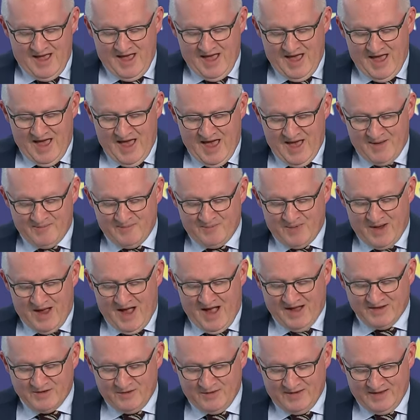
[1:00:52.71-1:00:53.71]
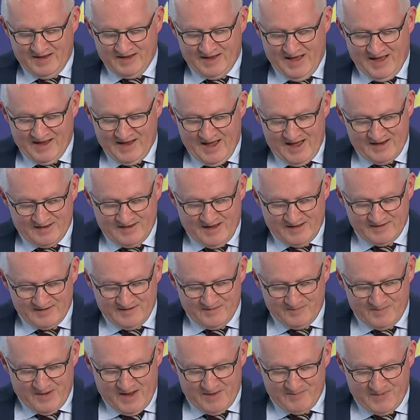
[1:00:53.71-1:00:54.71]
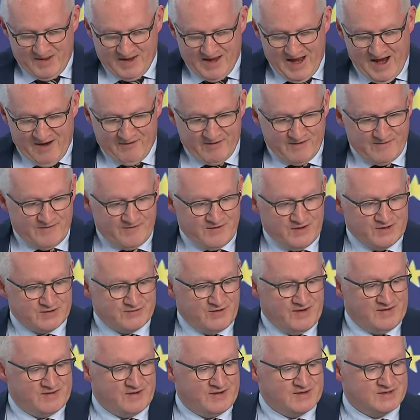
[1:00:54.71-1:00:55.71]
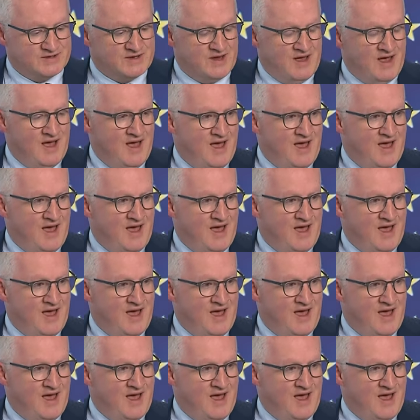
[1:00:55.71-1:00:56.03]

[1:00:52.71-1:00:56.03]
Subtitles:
But I do think, again, that's a big area of future research.